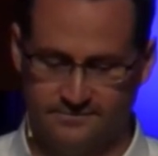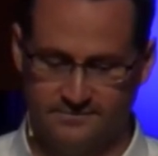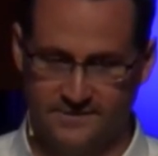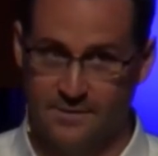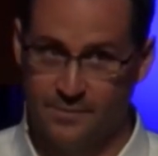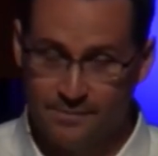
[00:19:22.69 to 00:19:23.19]

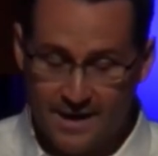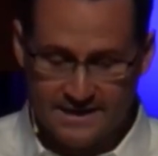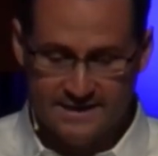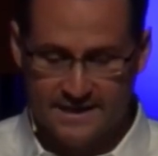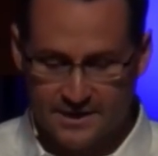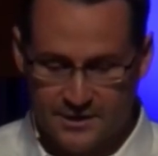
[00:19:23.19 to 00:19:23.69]
Keep in mind,
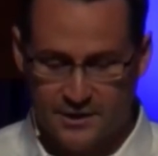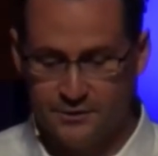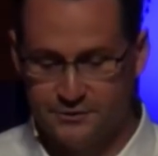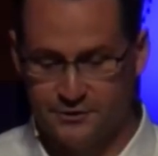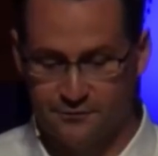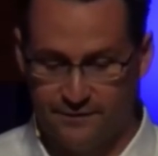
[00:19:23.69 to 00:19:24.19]
in that
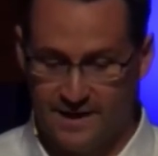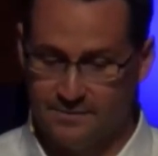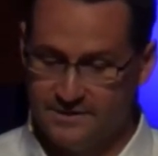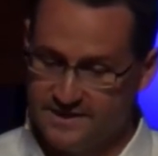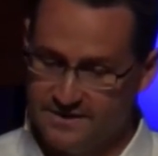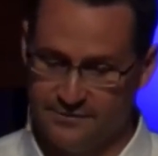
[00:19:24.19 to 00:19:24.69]
culture,
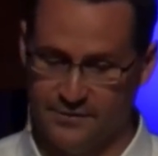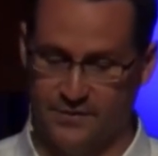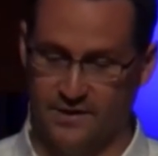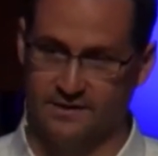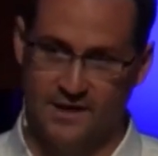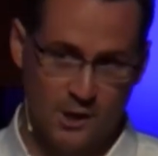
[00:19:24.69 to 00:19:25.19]
family's
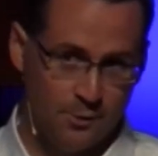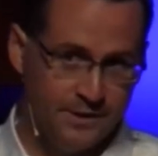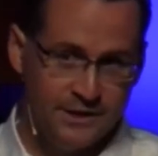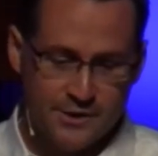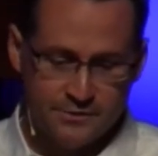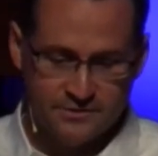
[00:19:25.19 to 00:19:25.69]
everything. Naomi
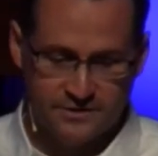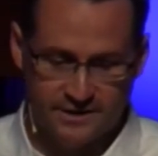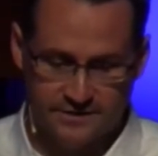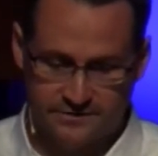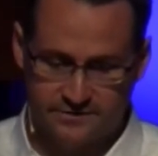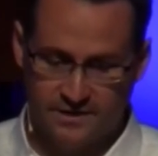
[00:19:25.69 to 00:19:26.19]
knows
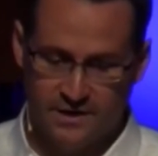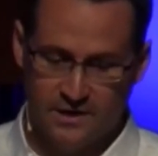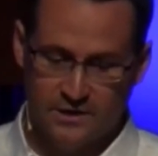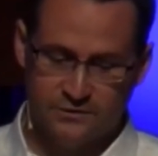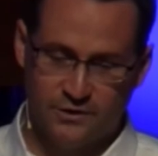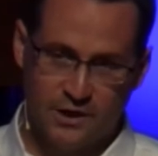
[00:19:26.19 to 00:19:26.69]
this.
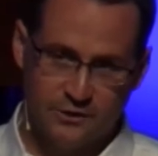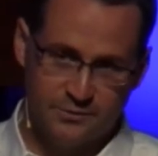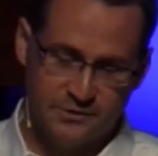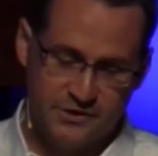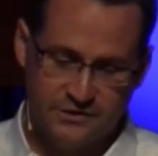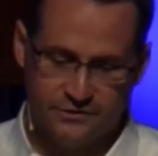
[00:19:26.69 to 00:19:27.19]
So here's
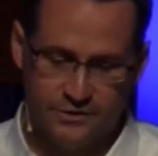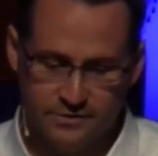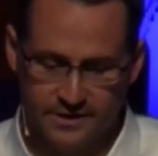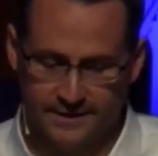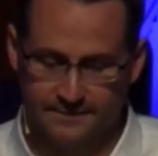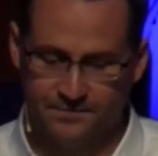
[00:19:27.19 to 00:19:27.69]
what she's
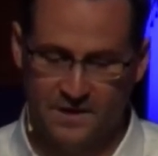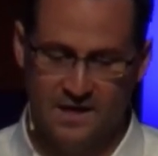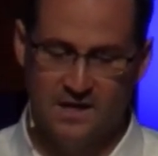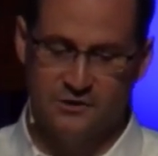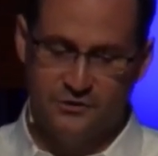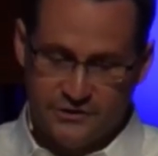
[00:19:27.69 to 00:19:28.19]
doing.
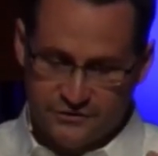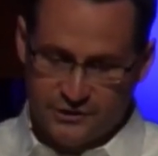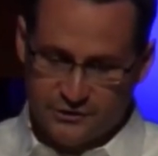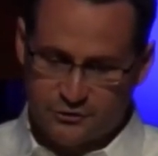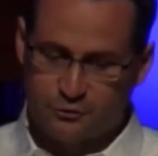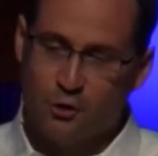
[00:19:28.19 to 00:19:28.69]
She's
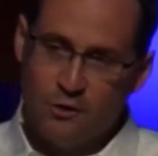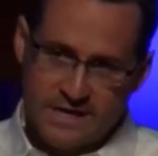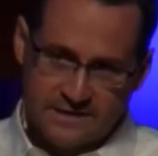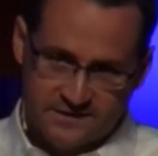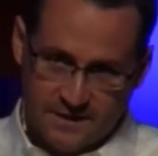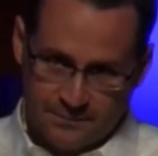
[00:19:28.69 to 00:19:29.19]

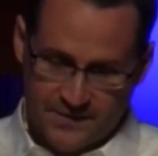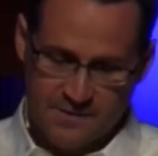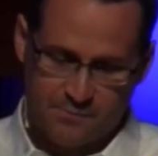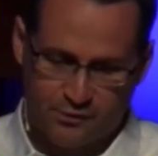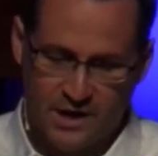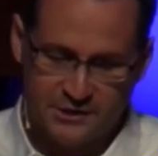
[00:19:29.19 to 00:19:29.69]
destroying something
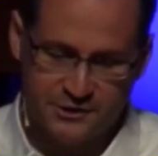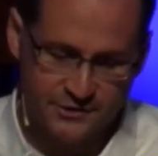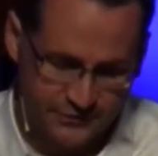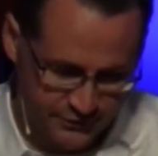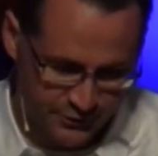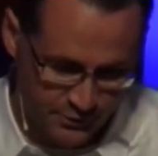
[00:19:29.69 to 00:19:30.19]

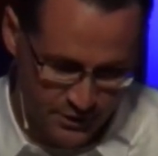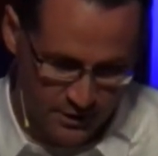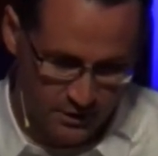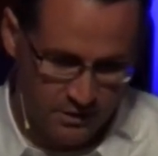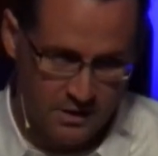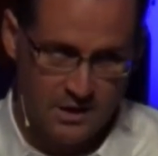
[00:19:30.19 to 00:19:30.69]
precious to
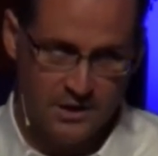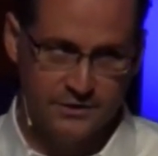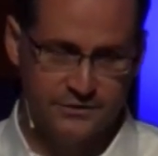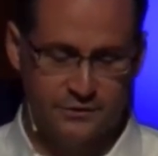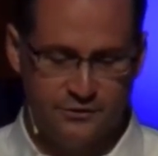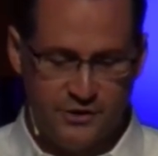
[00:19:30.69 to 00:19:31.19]
her
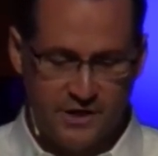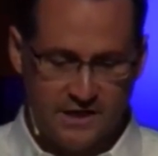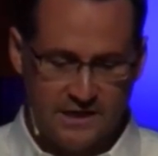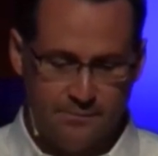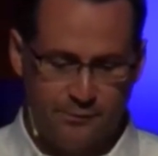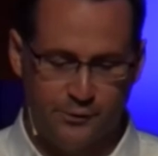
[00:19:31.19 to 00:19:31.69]
so she
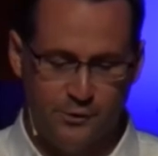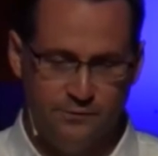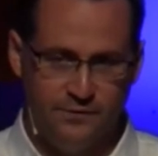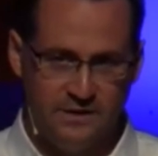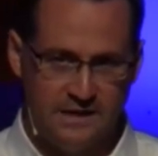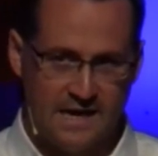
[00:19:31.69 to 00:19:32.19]
can
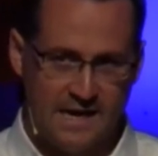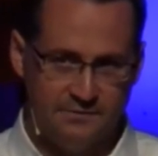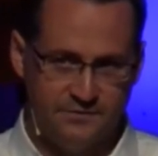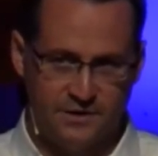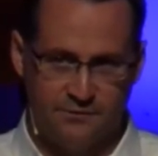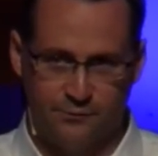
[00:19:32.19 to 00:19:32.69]
improve the
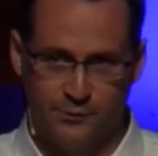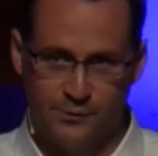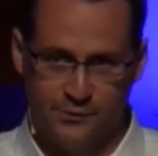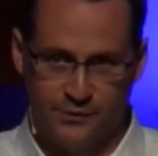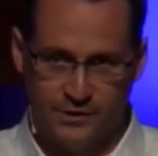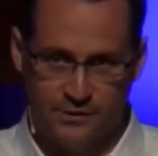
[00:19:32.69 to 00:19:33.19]
lives of
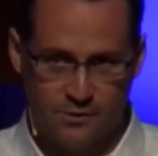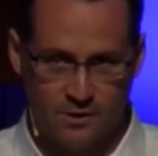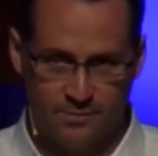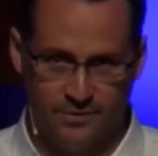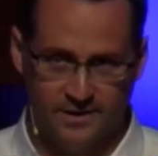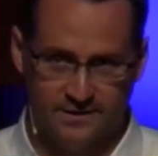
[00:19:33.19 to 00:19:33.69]
Ruth and
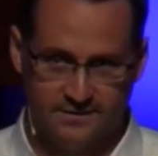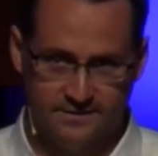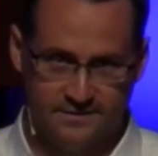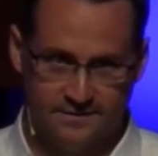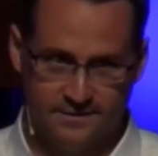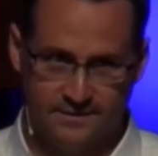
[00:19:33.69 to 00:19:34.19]
Orpah.
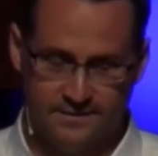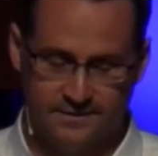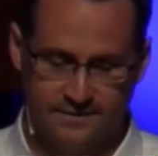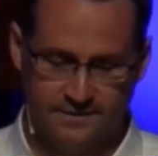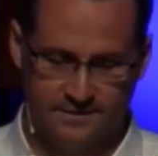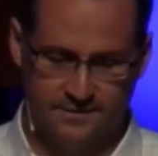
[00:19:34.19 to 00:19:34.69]

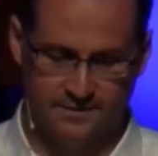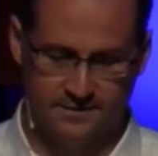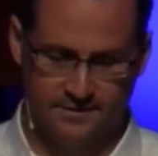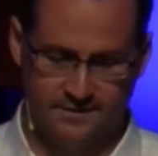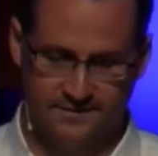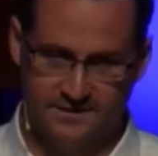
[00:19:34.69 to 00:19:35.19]

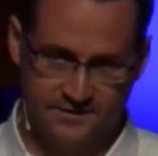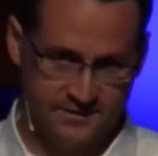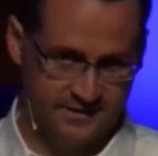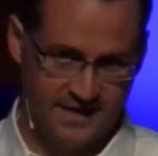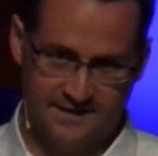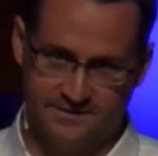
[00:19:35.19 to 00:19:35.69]
This
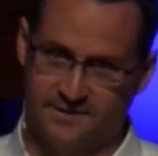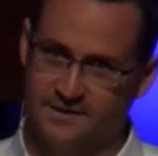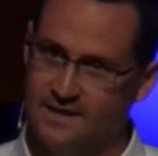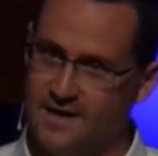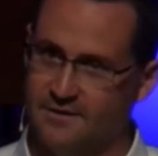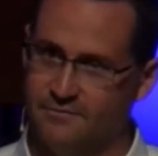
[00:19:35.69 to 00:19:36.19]
is Hesed
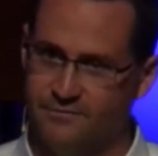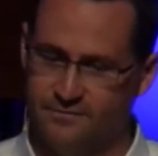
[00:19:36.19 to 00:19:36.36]
love.